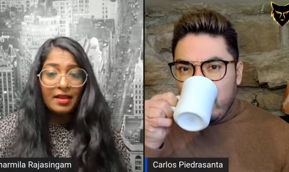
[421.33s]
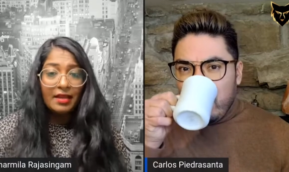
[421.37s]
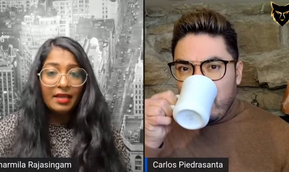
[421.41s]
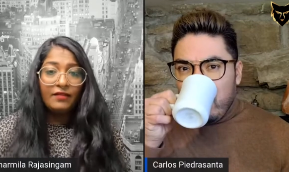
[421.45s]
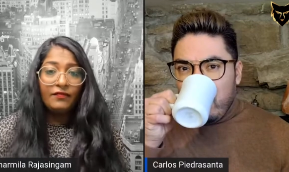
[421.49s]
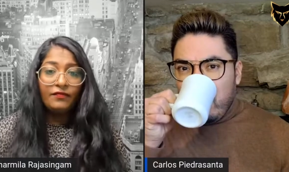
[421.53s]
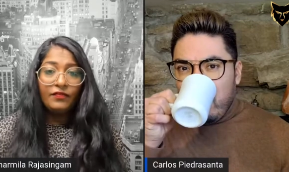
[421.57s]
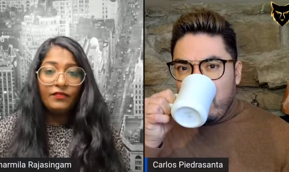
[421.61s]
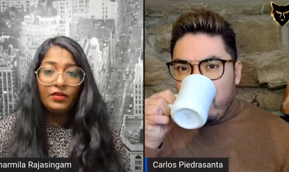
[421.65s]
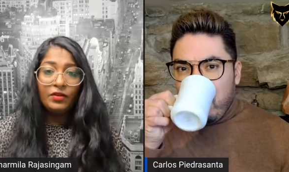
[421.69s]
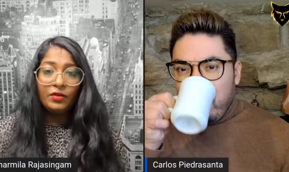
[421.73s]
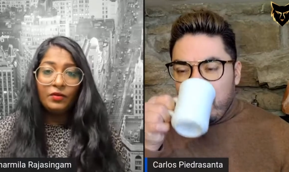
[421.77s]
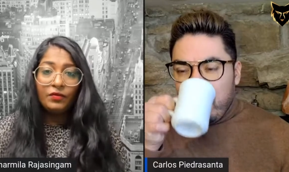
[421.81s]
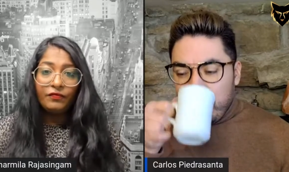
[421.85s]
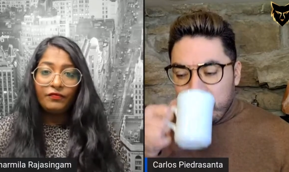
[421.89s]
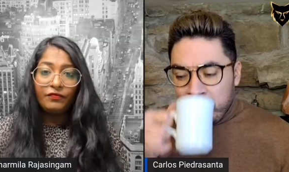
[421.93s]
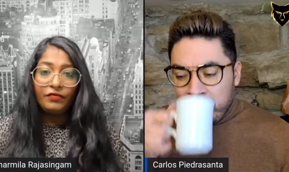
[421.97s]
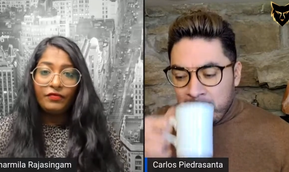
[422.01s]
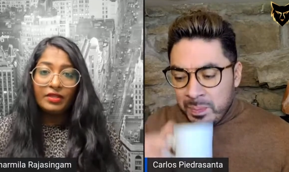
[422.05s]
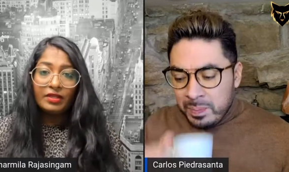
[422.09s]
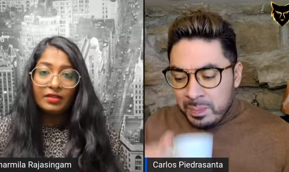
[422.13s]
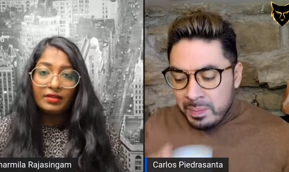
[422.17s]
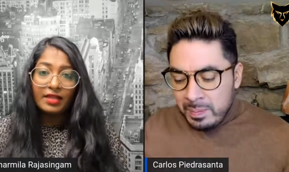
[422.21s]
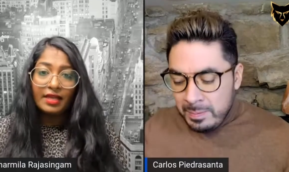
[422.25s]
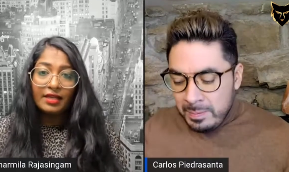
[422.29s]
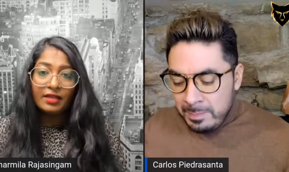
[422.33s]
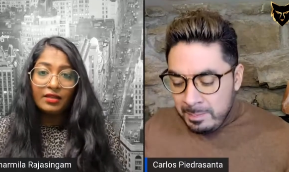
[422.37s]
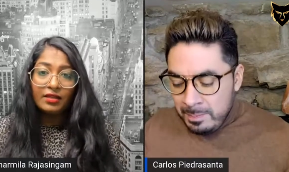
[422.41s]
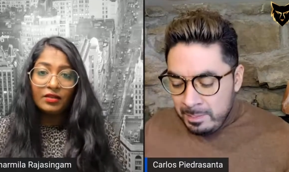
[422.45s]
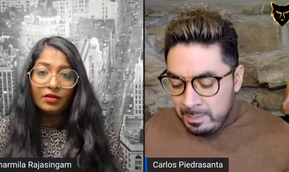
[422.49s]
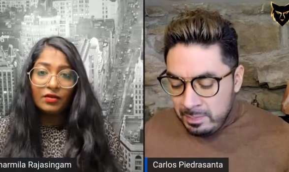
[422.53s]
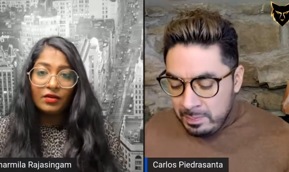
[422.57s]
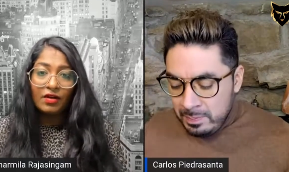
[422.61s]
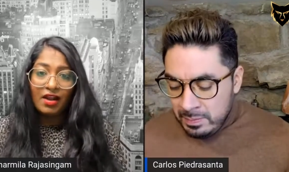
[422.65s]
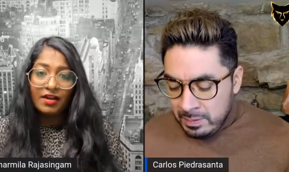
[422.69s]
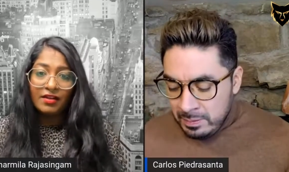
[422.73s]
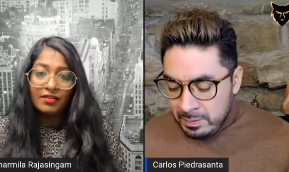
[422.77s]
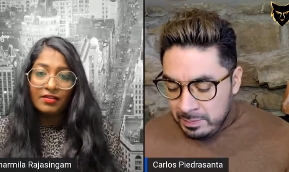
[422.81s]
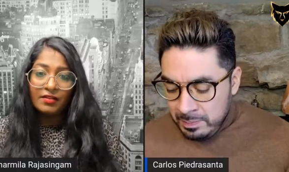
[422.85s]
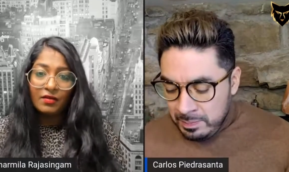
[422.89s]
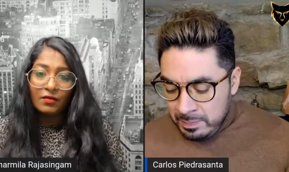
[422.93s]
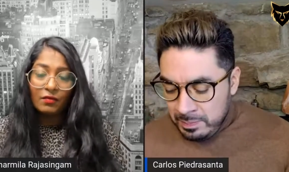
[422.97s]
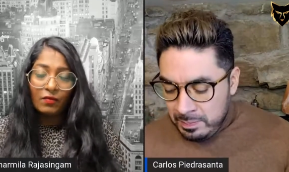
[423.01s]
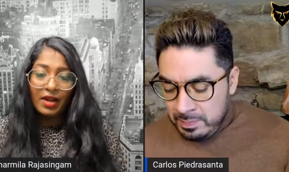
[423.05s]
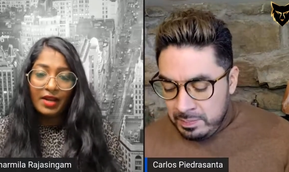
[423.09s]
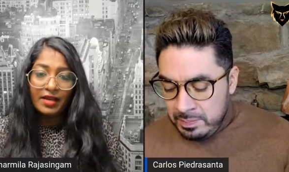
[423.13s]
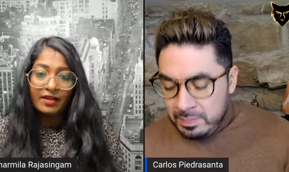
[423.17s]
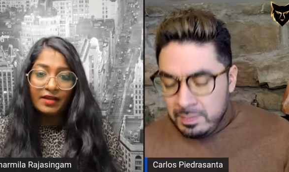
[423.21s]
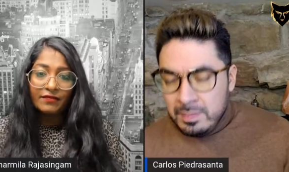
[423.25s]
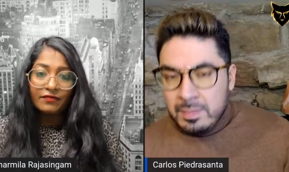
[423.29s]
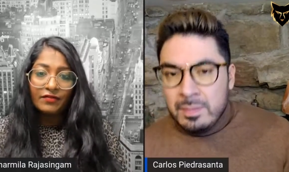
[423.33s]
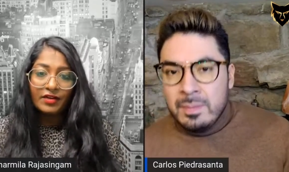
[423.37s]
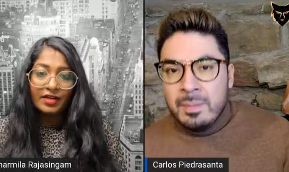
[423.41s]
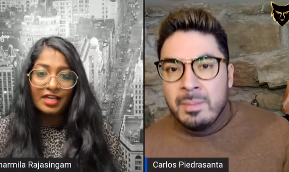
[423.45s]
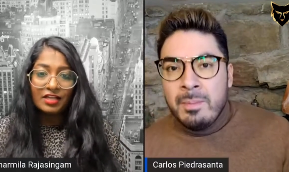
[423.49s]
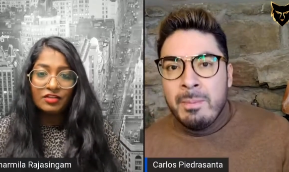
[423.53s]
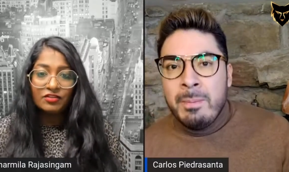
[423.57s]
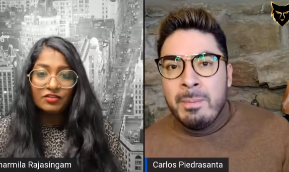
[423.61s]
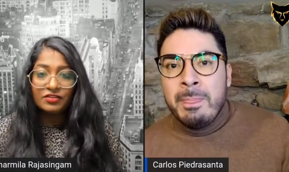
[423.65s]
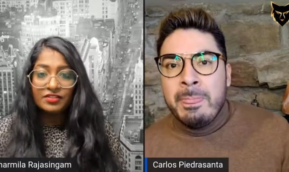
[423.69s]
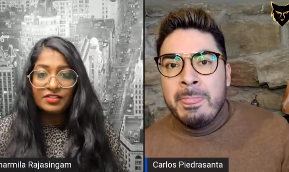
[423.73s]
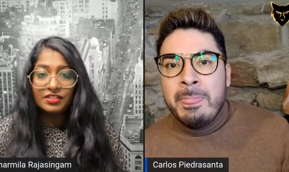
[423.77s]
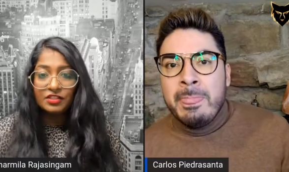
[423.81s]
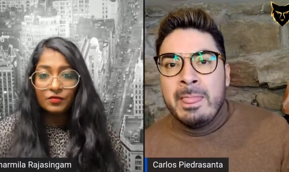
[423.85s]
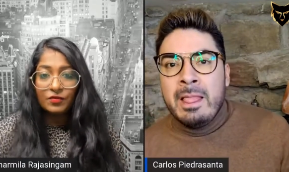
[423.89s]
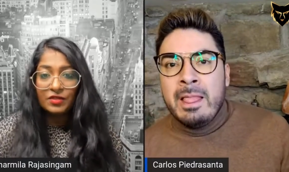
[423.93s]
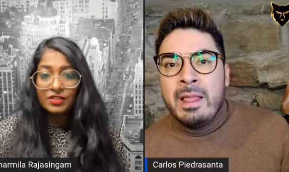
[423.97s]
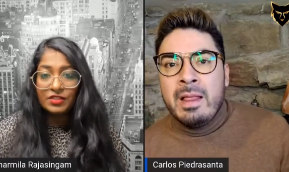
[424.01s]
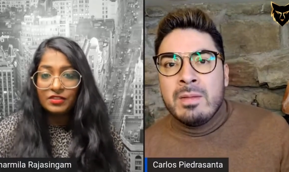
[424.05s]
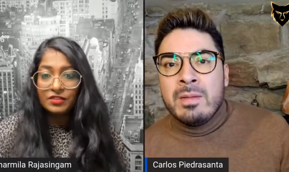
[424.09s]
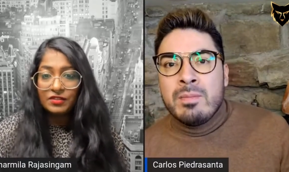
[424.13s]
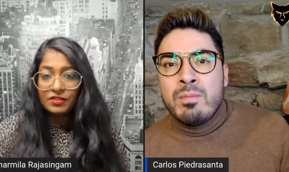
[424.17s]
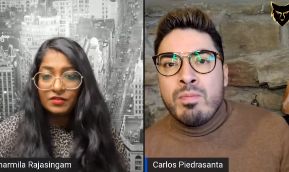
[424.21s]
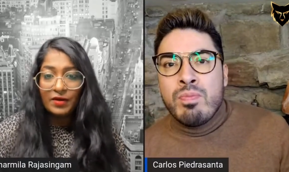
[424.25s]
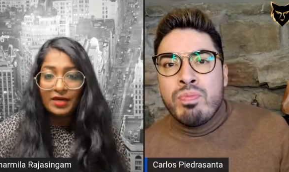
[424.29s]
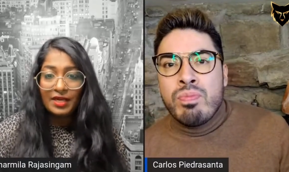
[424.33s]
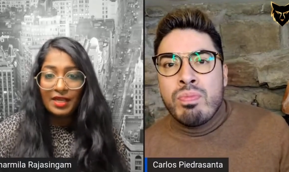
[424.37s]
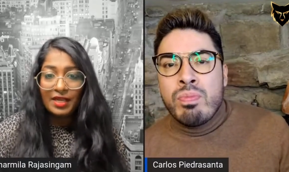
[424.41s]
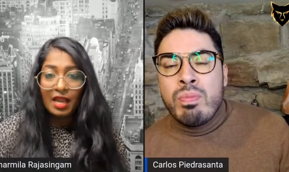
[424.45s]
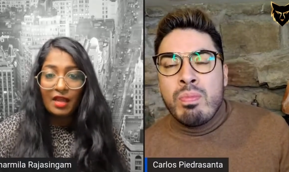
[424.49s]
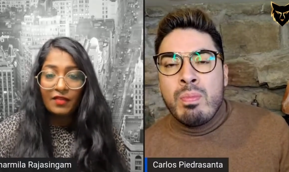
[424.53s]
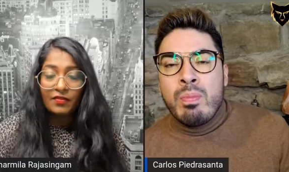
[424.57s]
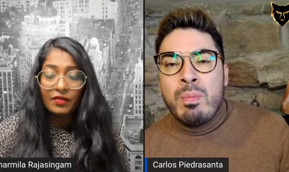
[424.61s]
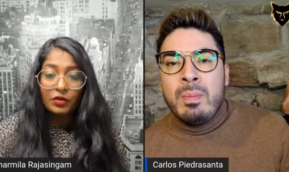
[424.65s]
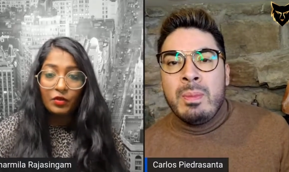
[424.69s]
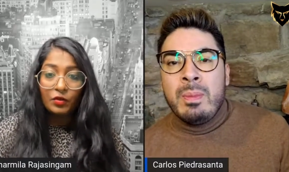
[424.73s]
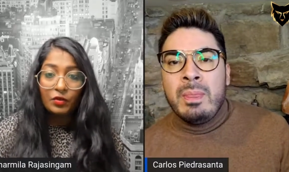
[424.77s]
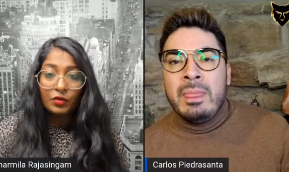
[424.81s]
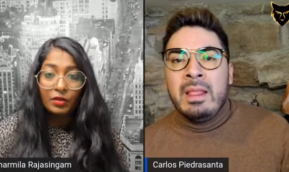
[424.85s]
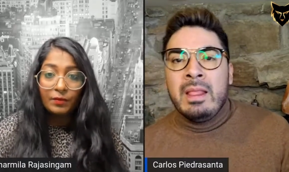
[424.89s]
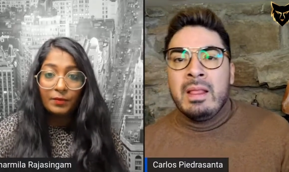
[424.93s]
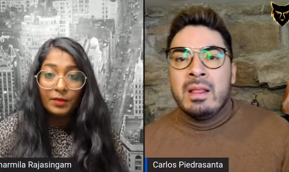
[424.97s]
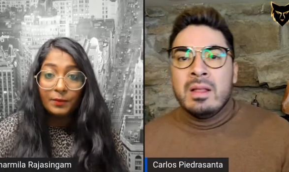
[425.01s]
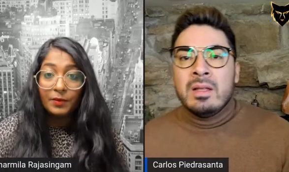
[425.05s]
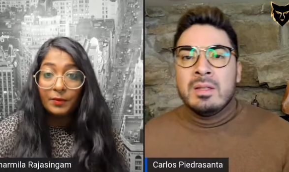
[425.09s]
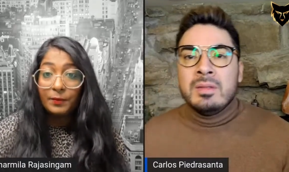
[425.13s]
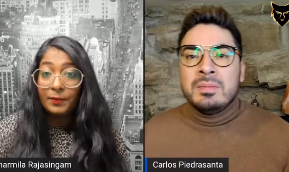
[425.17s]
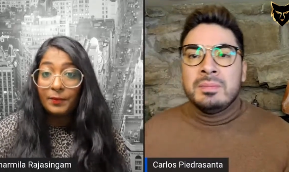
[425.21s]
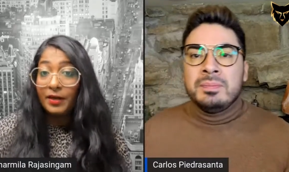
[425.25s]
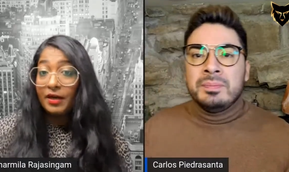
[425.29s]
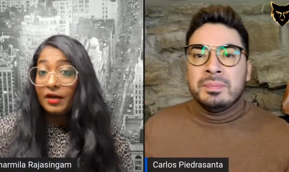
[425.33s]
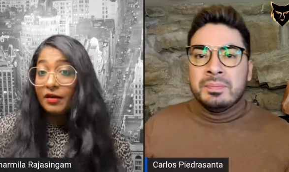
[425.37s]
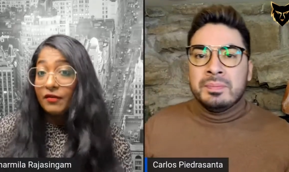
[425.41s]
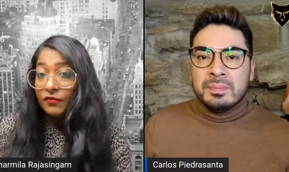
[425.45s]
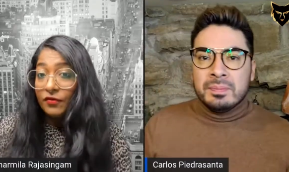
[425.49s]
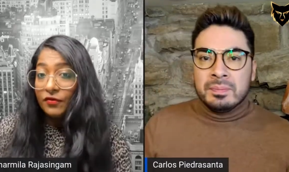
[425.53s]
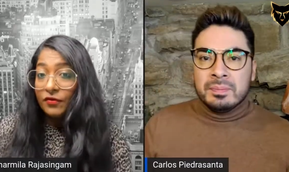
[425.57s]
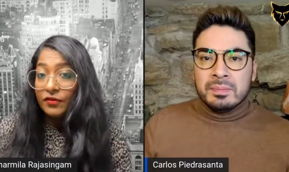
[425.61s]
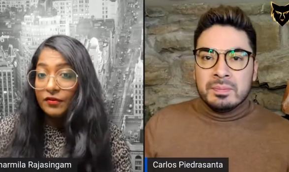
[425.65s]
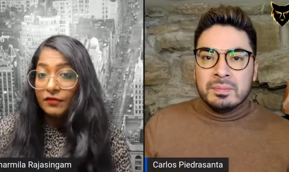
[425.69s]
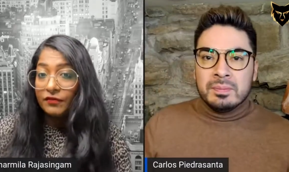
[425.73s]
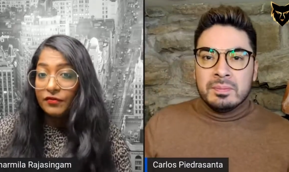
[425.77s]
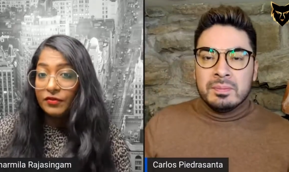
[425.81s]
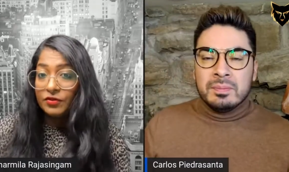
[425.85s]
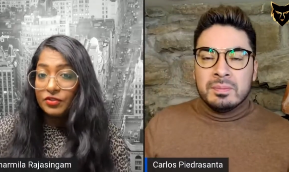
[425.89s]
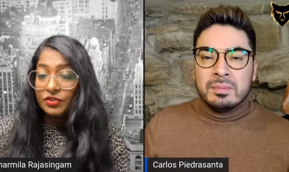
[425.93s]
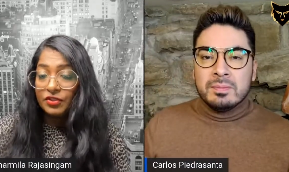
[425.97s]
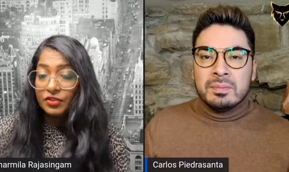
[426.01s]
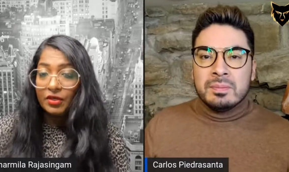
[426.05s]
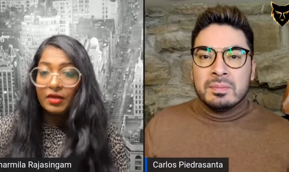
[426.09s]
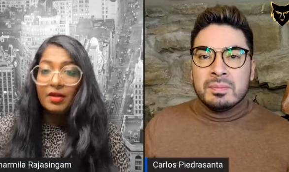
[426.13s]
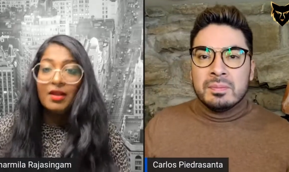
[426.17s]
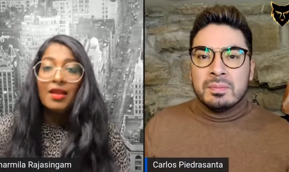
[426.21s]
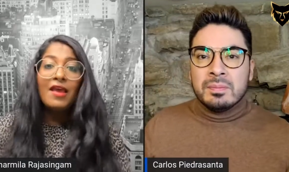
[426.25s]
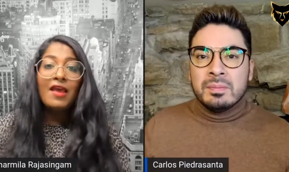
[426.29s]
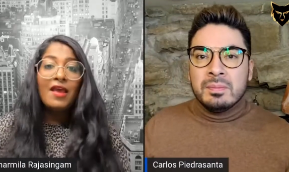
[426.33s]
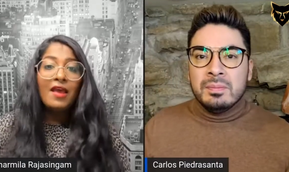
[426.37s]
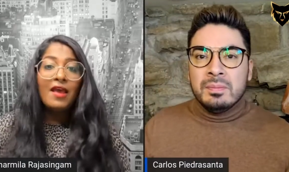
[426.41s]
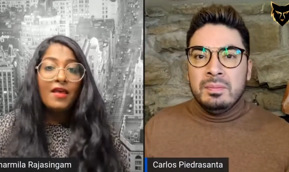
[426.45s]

Speaker 1: if you feel like you're not in the right financial situations right now that you can be prepared for in the future